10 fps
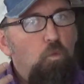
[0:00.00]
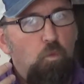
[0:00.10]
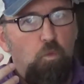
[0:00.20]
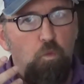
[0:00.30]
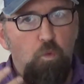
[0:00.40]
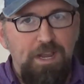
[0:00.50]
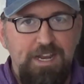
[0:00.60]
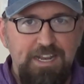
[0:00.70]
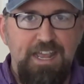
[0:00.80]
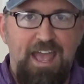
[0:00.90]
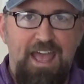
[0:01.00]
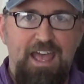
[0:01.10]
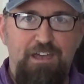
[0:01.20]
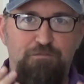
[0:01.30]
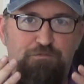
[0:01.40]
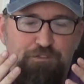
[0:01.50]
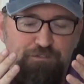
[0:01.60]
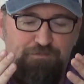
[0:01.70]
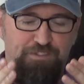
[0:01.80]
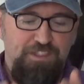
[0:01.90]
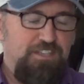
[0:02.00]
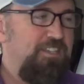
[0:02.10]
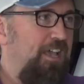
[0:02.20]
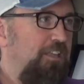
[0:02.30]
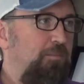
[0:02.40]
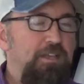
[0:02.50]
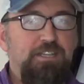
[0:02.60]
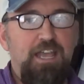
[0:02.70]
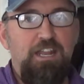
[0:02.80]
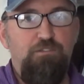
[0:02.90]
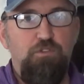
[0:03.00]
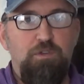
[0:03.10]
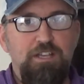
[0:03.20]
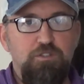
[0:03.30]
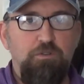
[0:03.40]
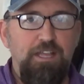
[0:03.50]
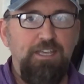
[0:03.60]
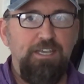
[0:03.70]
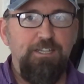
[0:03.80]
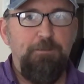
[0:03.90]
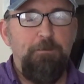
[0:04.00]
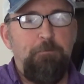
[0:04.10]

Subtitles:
we need to have this element, and if you guys don't like it,